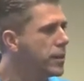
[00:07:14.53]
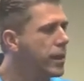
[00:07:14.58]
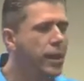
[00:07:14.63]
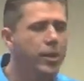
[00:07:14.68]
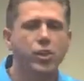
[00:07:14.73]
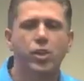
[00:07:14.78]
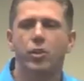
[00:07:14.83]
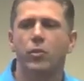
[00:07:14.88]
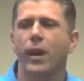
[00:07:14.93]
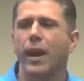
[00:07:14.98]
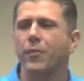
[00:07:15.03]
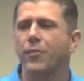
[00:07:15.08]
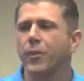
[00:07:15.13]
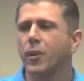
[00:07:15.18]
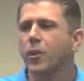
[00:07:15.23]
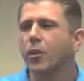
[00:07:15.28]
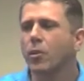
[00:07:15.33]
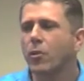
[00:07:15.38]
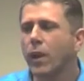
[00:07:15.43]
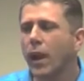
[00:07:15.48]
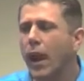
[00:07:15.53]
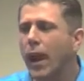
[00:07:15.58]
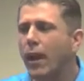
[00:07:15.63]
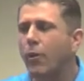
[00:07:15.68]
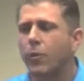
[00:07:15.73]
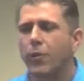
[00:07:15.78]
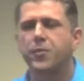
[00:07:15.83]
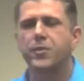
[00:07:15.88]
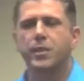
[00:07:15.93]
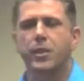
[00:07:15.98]
a giraffe, a gorilla
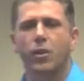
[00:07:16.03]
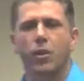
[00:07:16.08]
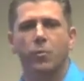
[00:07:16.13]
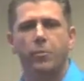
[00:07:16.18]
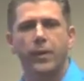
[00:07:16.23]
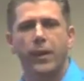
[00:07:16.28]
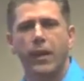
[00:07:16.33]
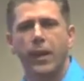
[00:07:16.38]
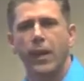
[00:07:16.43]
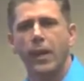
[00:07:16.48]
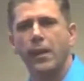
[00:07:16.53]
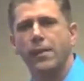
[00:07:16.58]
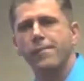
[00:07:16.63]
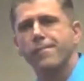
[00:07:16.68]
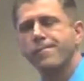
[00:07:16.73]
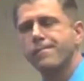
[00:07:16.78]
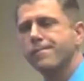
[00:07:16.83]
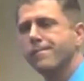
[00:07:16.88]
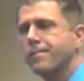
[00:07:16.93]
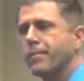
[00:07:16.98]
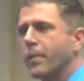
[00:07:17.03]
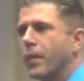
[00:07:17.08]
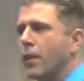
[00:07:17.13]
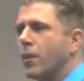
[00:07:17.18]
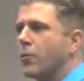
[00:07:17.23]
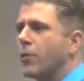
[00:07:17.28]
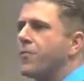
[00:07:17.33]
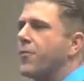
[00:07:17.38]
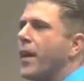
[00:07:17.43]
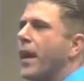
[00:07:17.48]
with COPD,
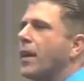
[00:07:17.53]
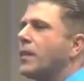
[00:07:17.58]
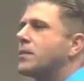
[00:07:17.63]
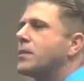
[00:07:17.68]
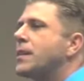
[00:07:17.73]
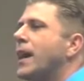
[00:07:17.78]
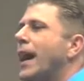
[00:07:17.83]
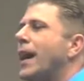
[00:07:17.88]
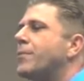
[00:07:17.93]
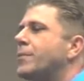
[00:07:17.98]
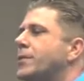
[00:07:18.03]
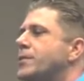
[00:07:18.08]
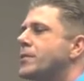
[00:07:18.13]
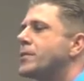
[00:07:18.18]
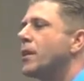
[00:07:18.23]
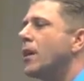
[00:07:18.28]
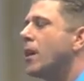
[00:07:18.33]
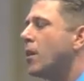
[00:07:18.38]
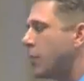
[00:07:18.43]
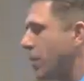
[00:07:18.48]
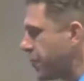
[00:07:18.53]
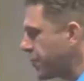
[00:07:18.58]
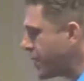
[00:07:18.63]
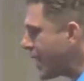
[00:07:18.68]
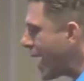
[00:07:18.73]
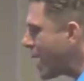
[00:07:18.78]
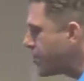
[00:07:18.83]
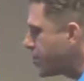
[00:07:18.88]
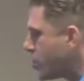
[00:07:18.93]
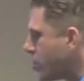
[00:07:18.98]
with Alzheimer's, with
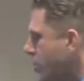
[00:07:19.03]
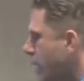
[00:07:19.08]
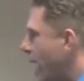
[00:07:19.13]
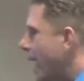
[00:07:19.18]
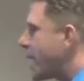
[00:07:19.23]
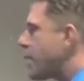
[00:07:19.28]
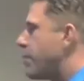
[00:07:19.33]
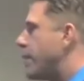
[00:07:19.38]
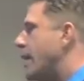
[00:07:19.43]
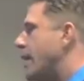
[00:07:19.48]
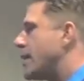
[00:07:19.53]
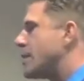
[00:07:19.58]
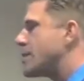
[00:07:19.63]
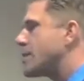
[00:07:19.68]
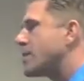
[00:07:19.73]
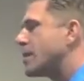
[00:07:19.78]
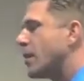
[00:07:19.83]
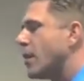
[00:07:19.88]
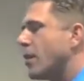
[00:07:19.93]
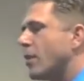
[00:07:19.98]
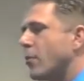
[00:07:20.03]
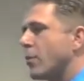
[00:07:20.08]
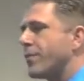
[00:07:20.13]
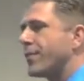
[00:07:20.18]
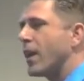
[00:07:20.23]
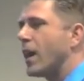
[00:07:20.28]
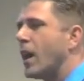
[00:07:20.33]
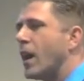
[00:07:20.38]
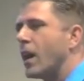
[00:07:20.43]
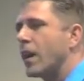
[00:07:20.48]
type 2 diabetes, with
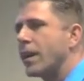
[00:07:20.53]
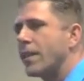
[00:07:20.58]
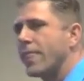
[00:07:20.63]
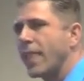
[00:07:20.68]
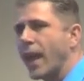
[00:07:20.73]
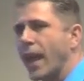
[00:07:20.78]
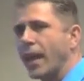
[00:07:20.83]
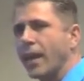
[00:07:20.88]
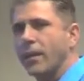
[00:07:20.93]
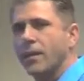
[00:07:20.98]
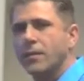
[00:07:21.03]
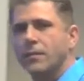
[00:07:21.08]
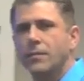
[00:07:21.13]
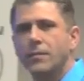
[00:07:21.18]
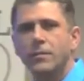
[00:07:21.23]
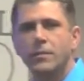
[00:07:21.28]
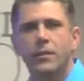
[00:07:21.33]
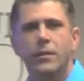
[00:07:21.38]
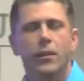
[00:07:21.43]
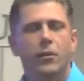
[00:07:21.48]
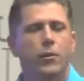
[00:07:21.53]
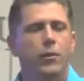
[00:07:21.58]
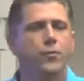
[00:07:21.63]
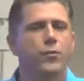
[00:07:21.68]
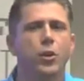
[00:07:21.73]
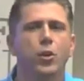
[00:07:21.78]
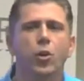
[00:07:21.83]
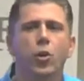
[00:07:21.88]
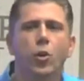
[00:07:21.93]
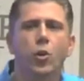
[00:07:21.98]
a heart attack, with
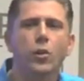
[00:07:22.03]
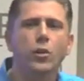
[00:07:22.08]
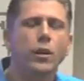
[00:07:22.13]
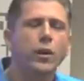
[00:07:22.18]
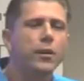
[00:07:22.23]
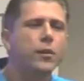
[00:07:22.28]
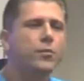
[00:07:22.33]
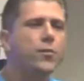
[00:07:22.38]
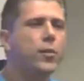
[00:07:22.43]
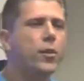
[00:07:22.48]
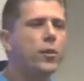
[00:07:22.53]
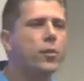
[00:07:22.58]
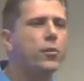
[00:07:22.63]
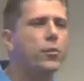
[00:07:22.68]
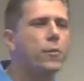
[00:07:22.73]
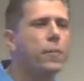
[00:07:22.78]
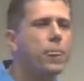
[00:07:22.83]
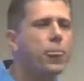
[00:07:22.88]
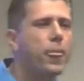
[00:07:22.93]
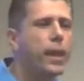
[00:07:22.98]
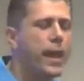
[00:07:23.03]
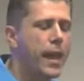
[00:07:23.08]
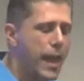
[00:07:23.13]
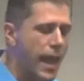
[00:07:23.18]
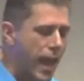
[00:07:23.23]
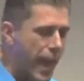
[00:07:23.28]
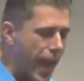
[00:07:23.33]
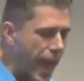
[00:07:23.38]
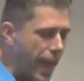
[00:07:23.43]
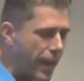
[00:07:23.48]
the cold or the flu?
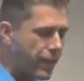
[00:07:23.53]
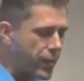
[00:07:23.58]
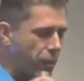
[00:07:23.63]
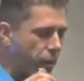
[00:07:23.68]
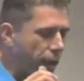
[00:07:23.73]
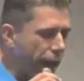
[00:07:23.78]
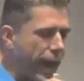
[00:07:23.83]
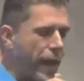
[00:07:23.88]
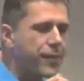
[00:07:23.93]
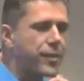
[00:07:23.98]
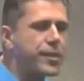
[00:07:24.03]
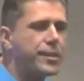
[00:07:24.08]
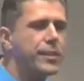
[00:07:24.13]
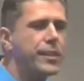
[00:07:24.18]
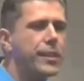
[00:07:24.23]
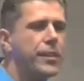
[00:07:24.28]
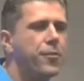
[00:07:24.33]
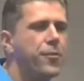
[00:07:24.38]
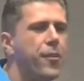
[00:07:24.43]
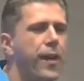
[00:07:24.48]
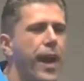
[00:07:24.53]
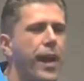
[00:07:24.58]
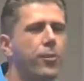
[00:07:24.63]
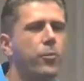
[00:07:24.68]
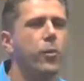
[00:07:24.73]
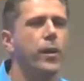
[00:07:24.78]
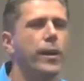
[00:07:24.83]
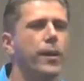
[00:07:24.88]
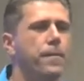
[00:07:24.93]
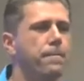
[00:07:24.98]
Have you ever seen a fat
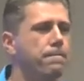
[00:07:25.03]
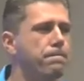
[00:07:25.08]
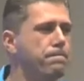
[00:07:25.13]
one?